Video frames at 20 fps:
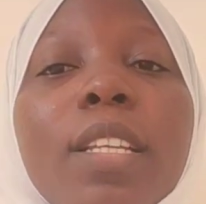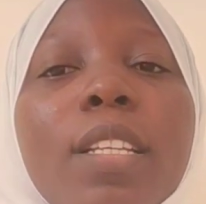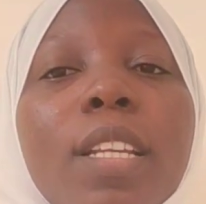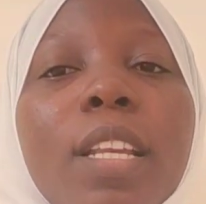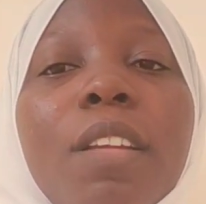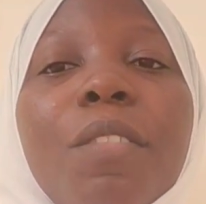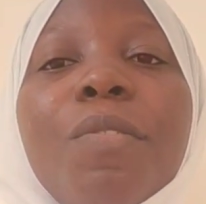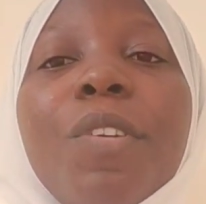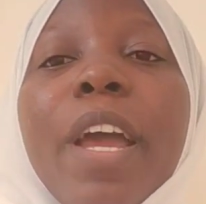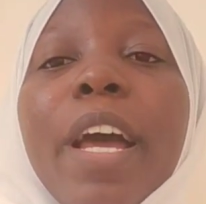
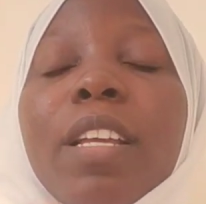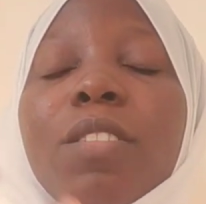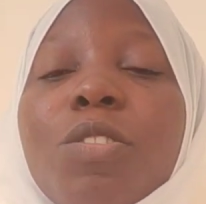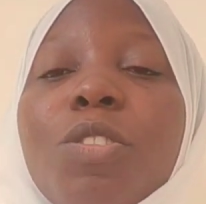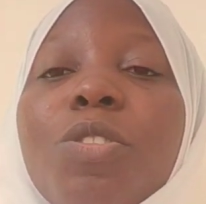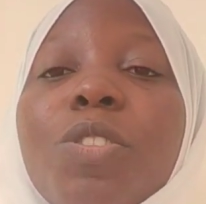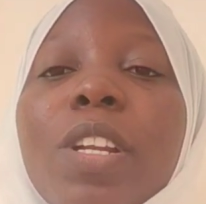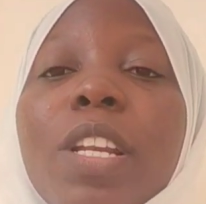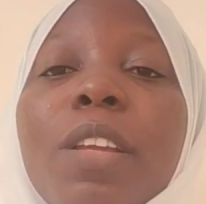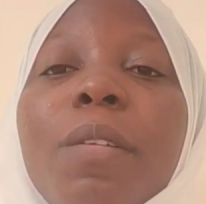delivery has
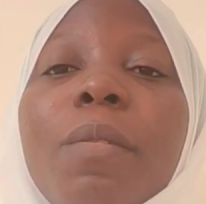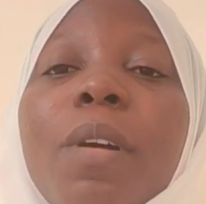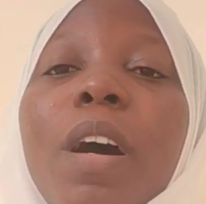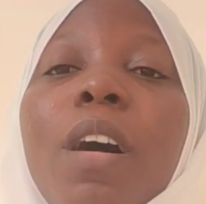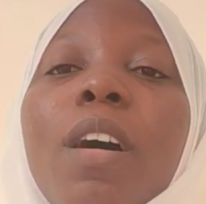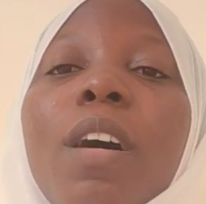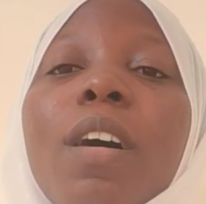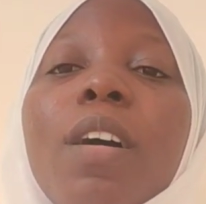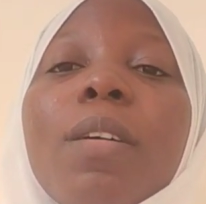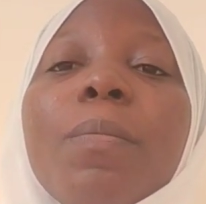usually
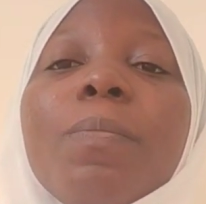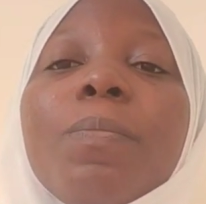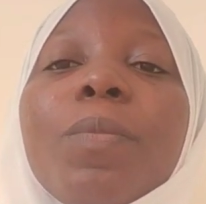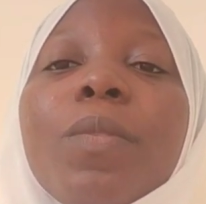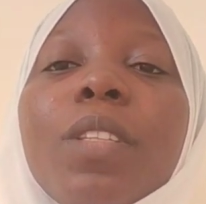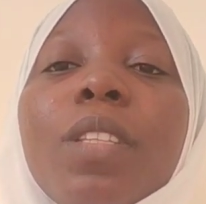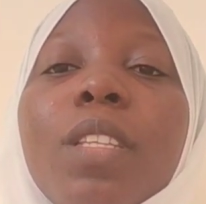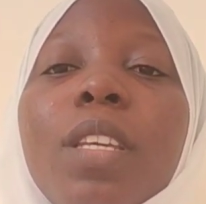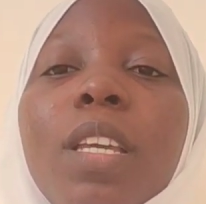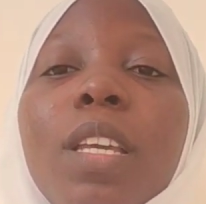
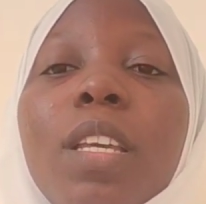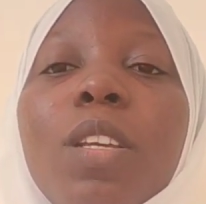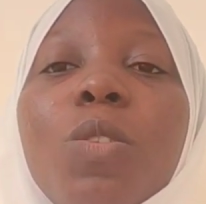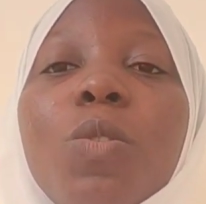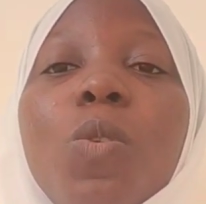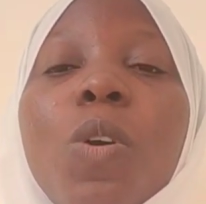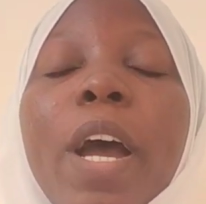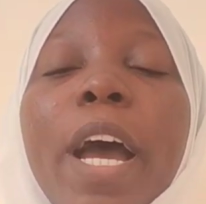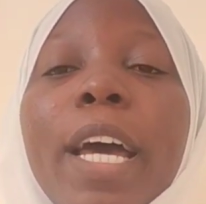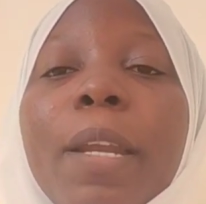
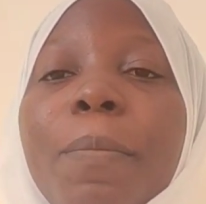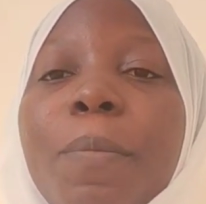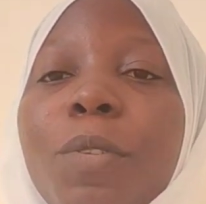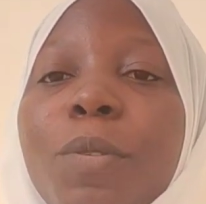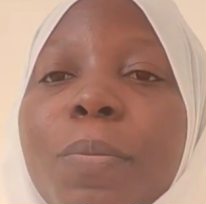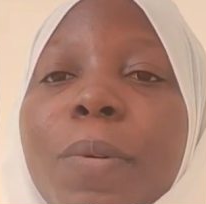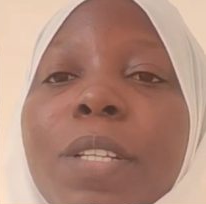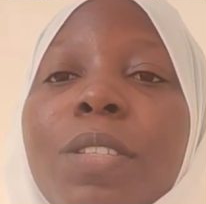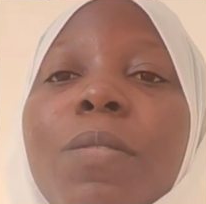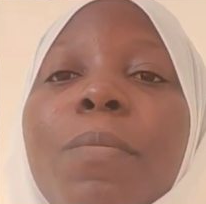you had
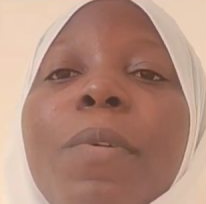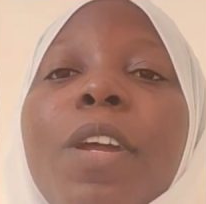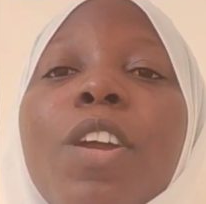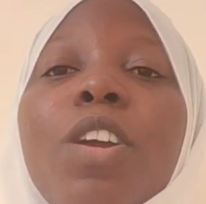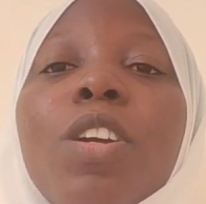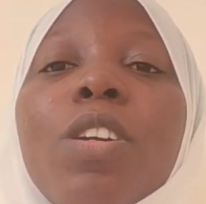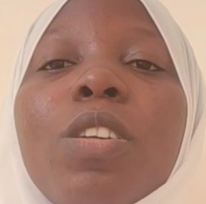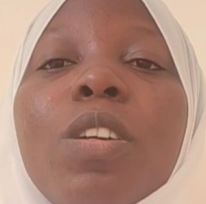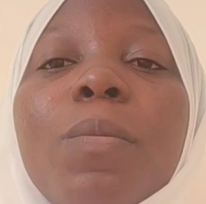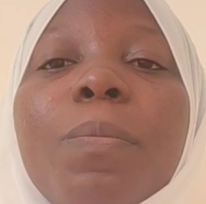postpartum
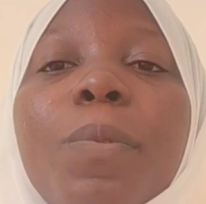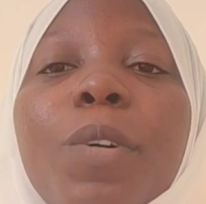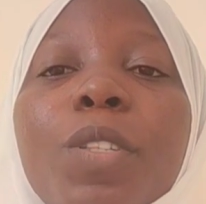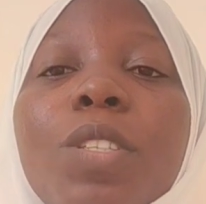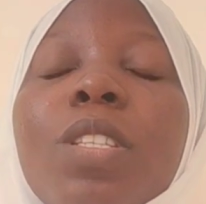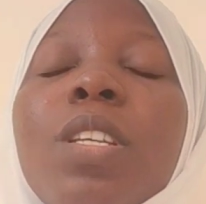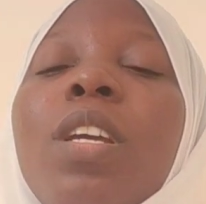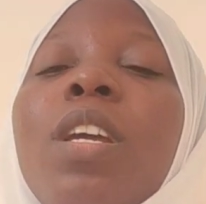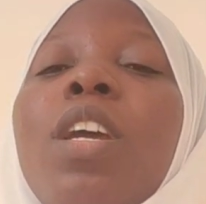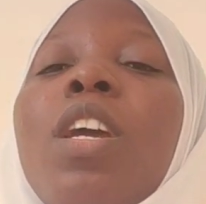hemorrhage,
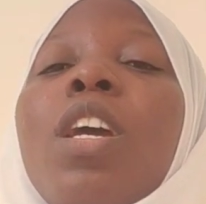but